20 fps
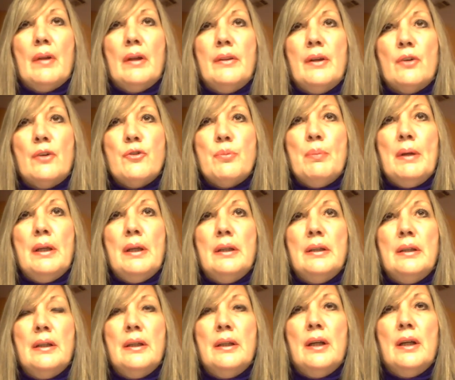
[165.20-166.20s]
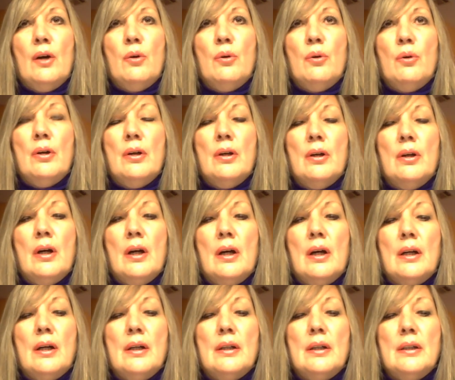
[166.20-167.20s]
There's been, you know,
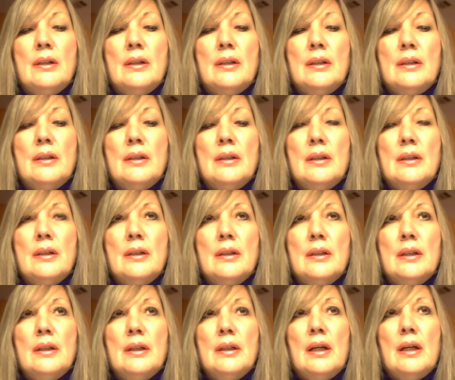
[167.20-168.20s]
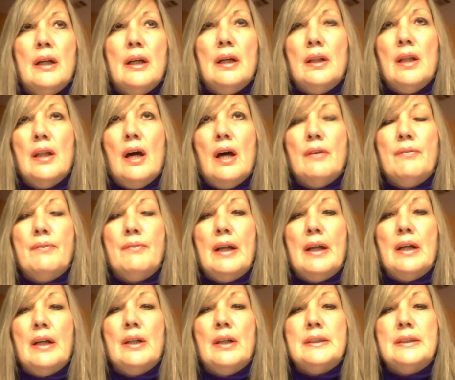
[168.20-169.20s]
a lot of
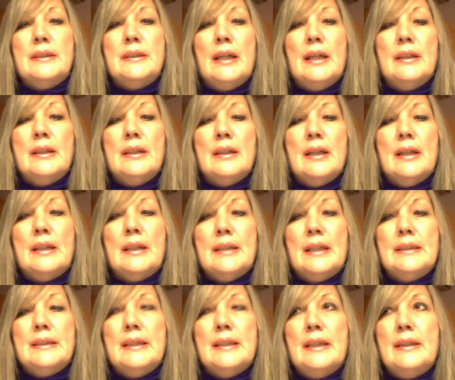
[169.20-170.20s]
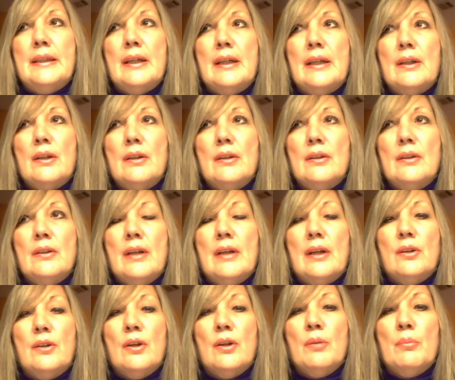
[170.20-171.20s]
flares that, as I said,
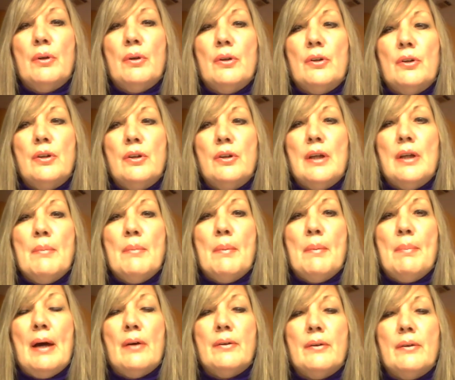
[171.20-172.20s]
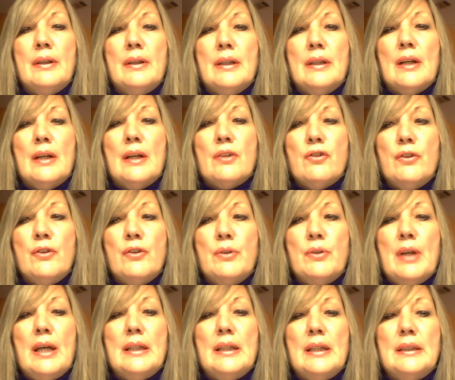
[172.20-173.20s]
that could come about in the next few
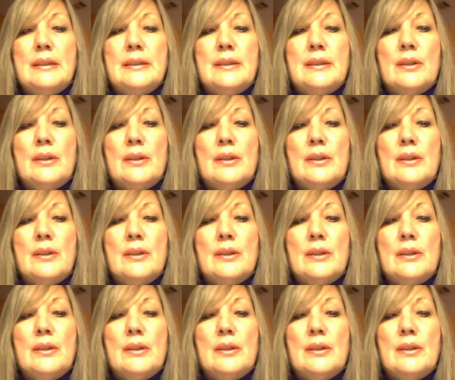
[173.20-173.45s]
days.